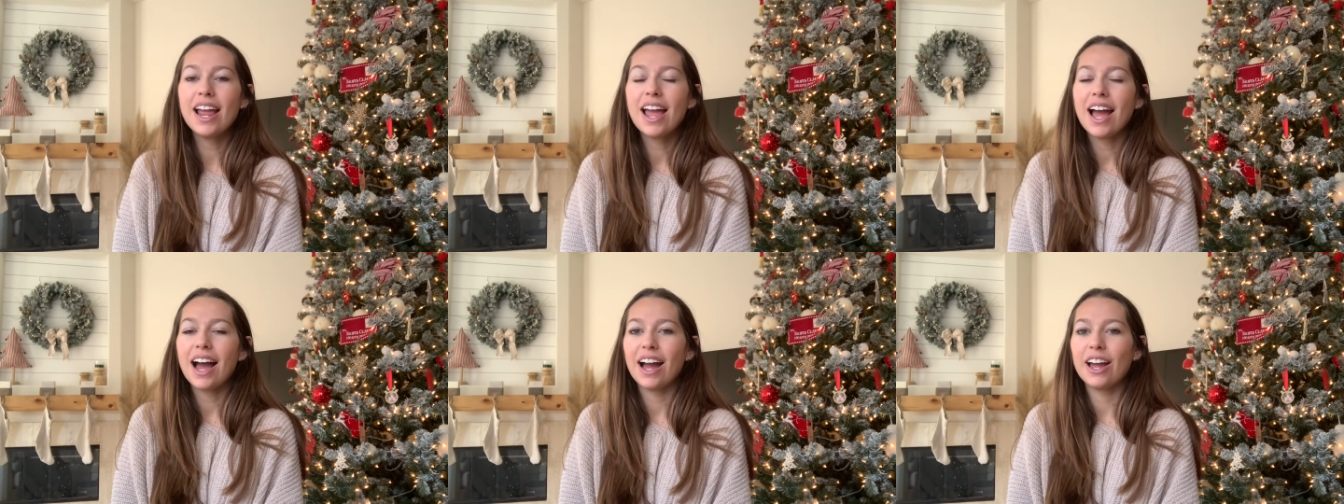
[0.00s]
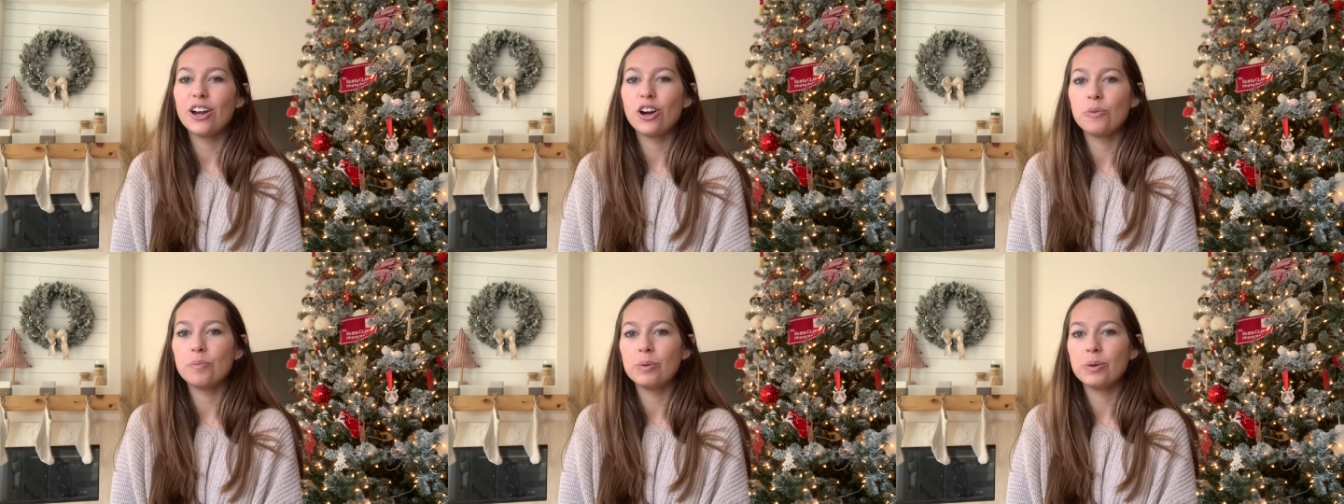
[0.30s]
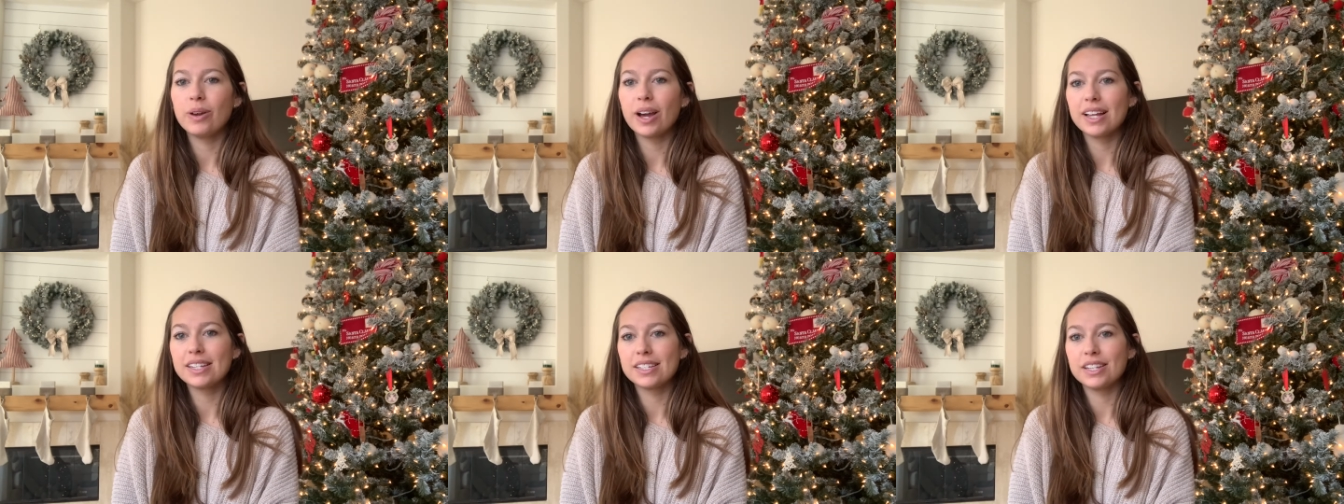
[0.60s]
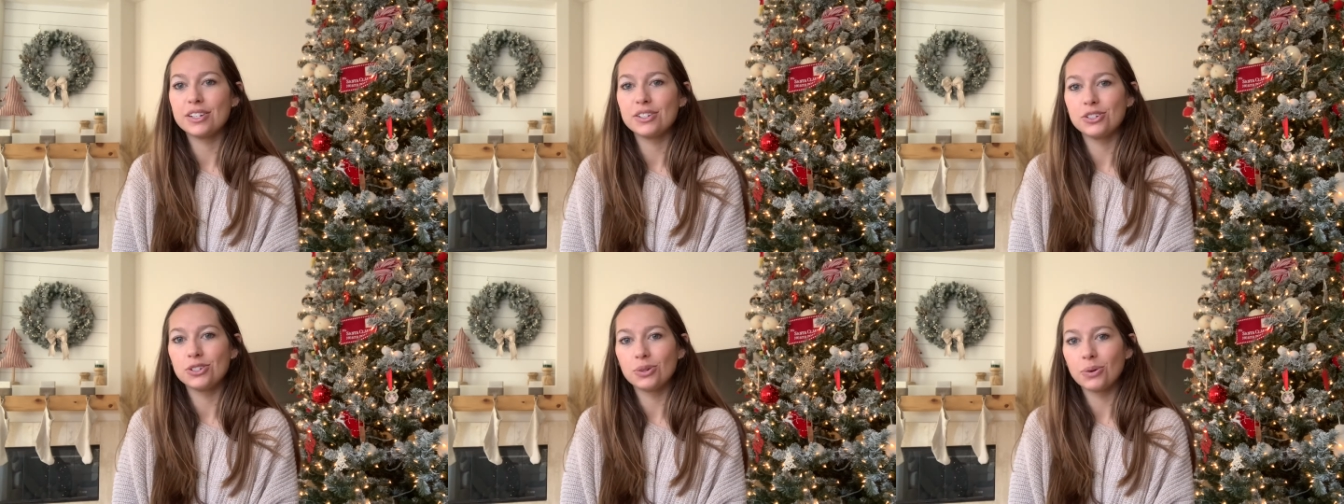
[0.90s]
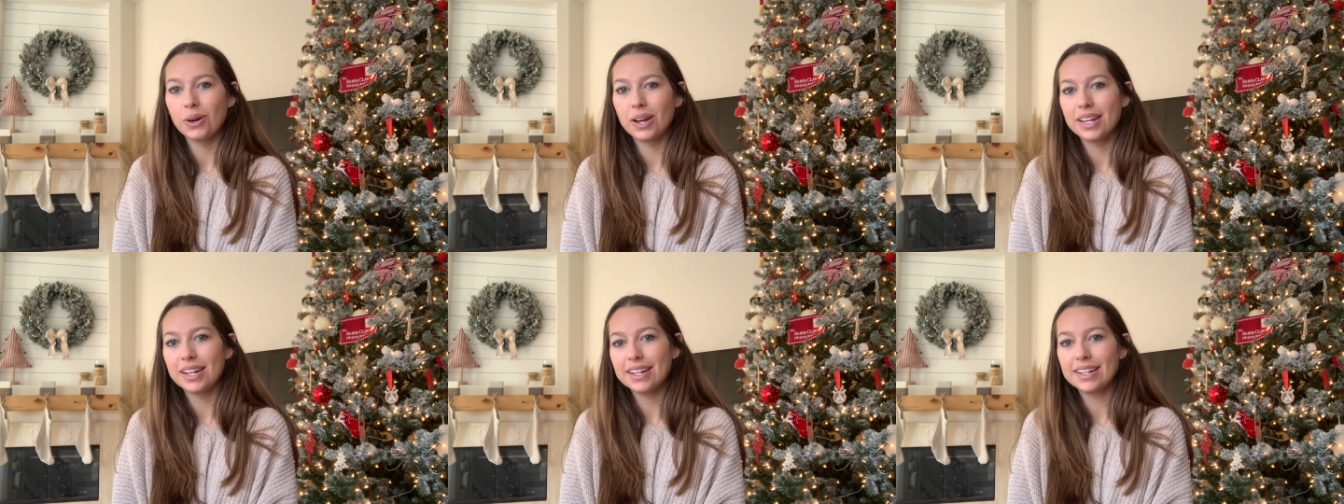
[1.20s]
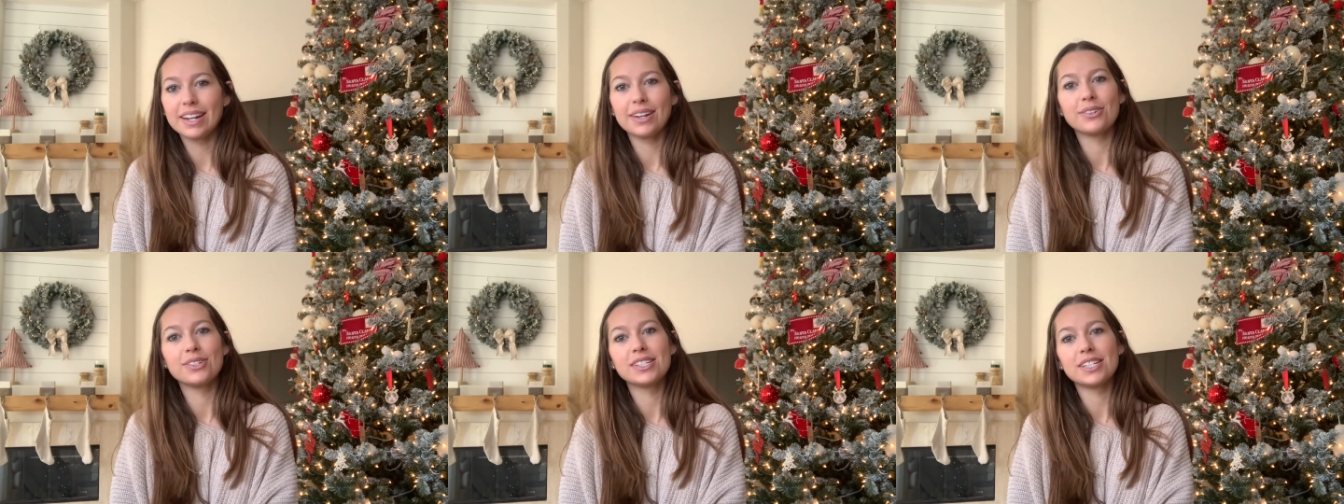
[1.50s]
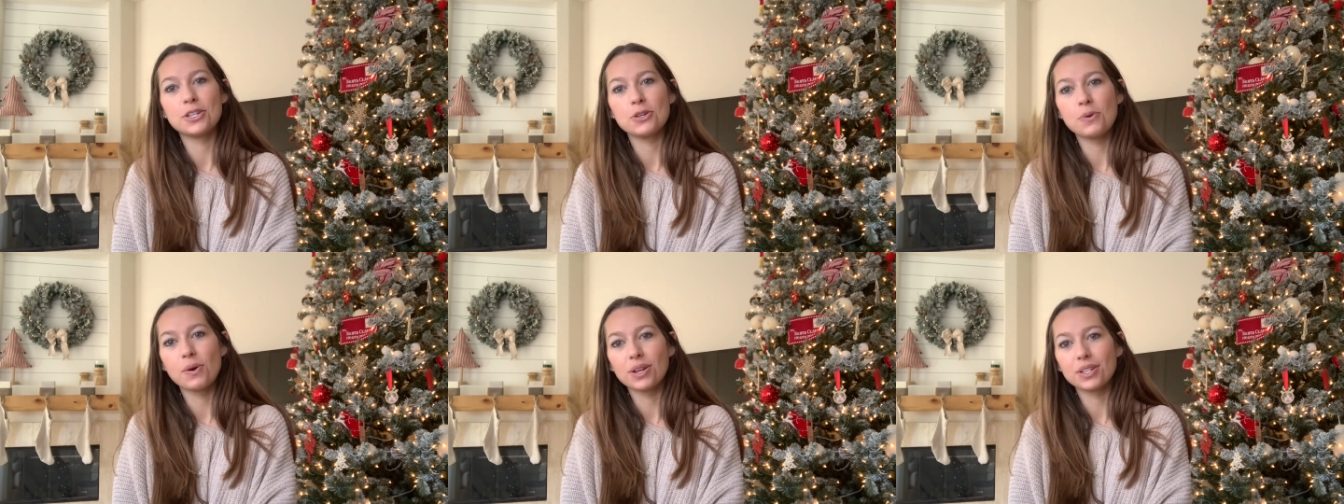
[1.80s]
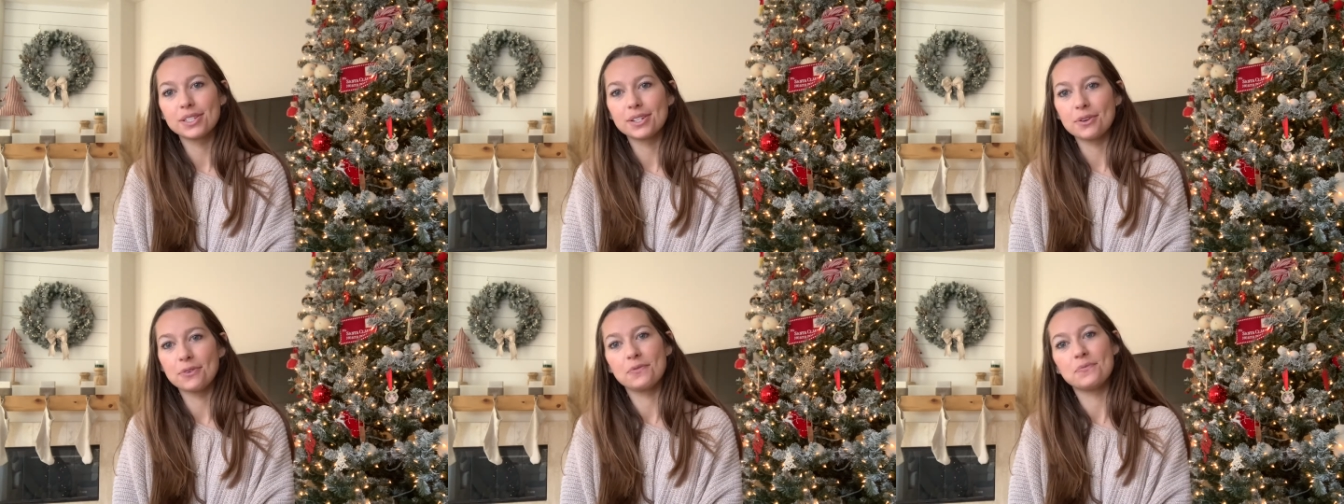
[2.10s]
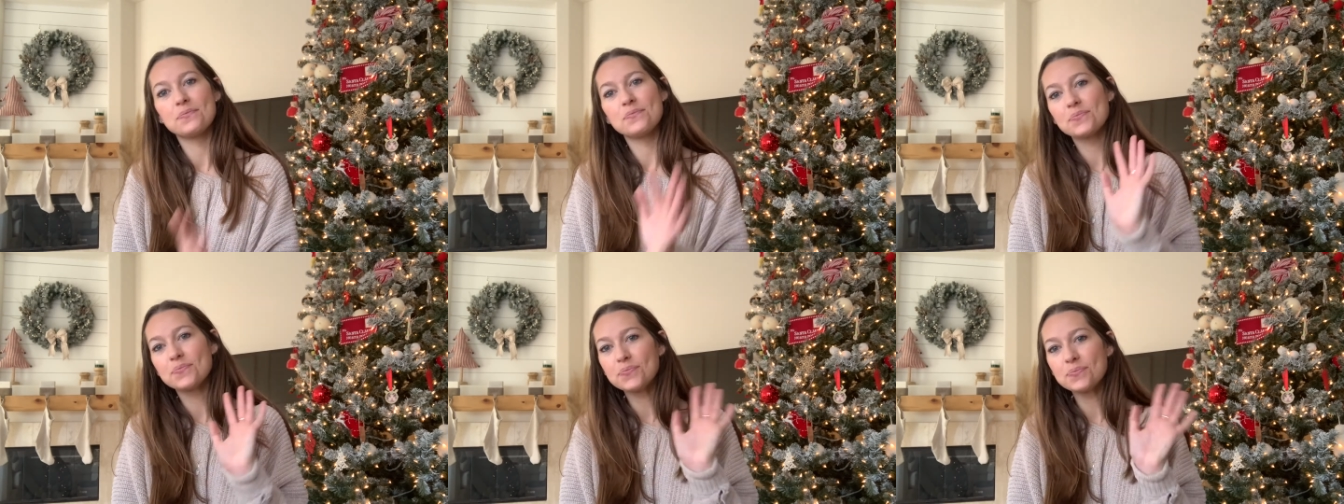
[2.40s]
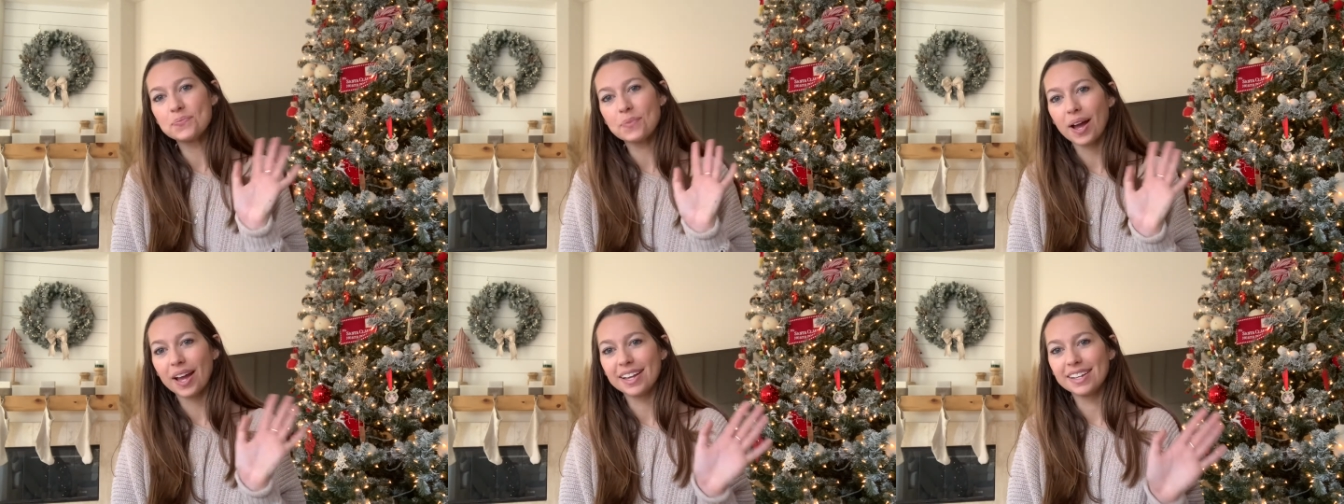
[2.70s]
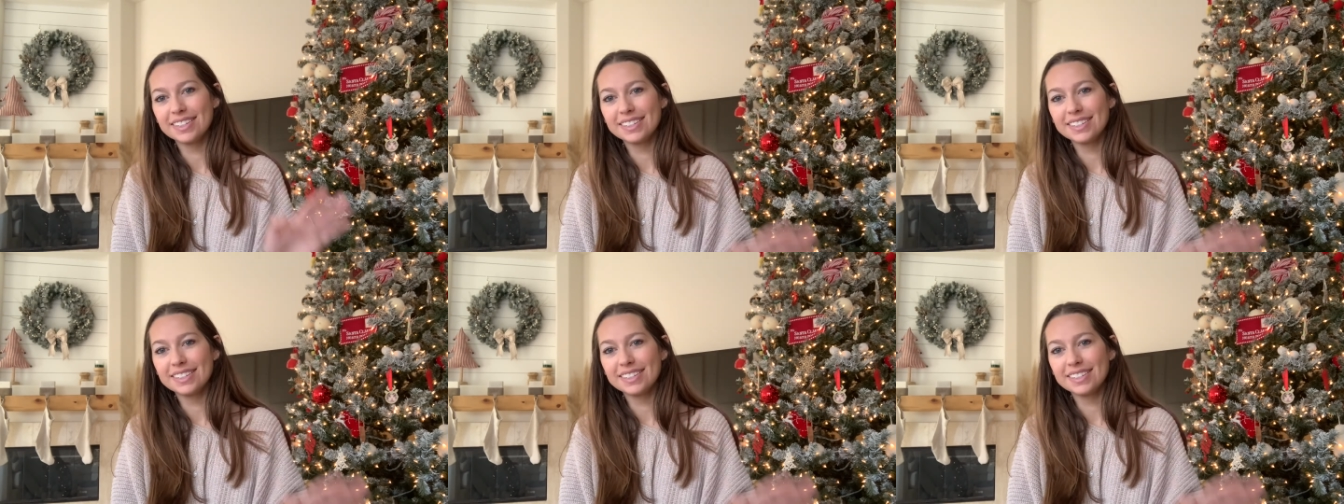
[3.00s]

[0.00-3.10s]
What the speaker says: I hope you guys enjoyed, and I'll see you all soon. Bye.